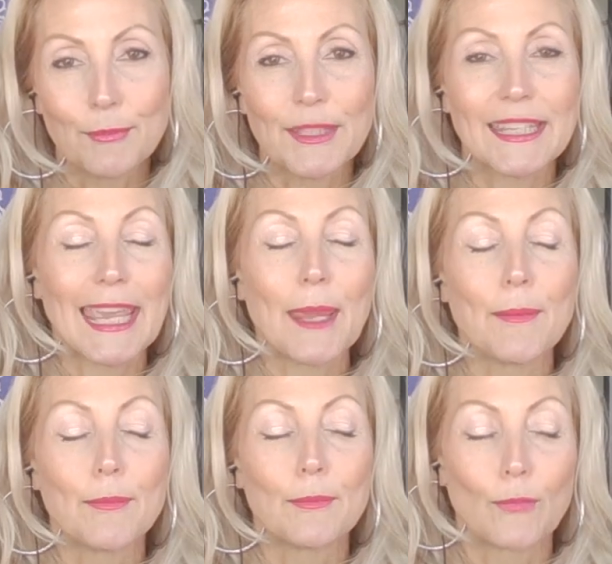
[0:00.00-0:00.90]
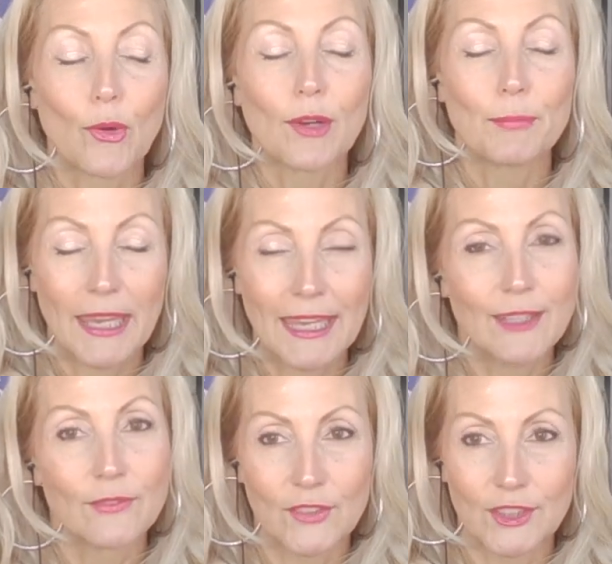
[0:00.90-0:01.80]
became more
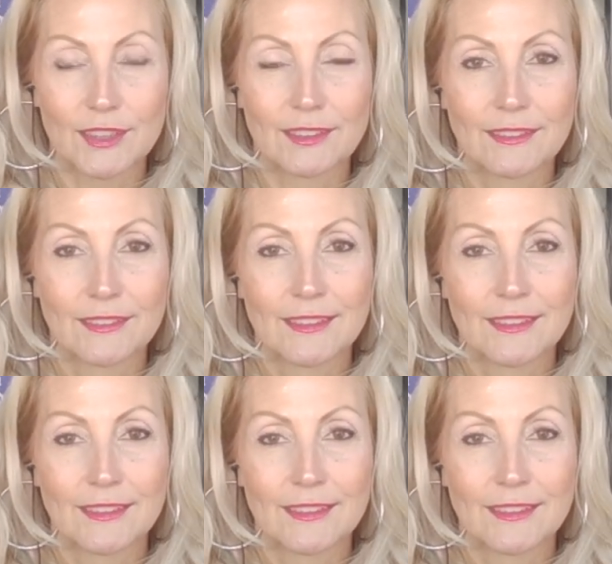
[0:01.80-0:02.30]
painful